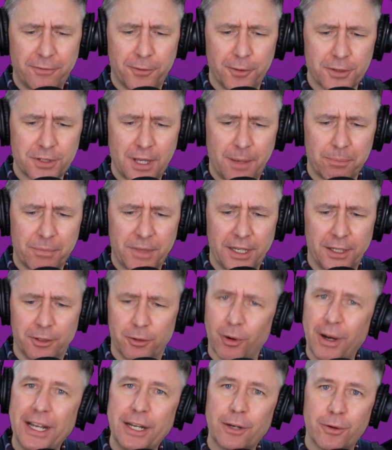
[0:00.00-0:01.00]
for something
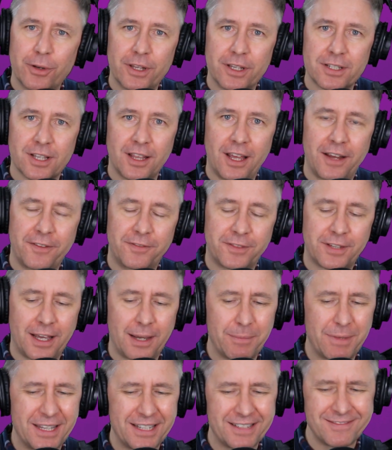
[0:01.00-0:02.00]
greater in this
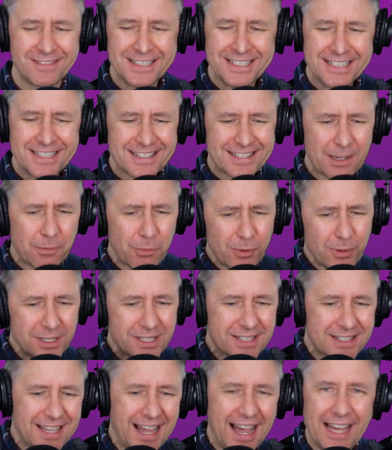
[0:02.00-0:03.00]
lifetime and that somewhere
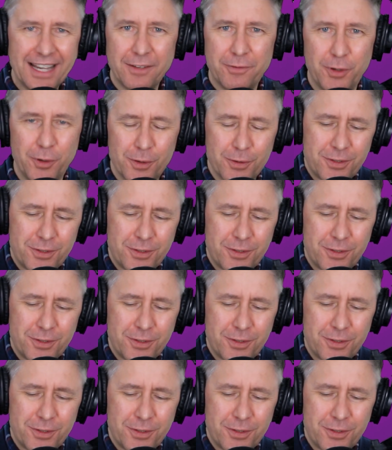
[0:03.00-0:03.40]
inside of you,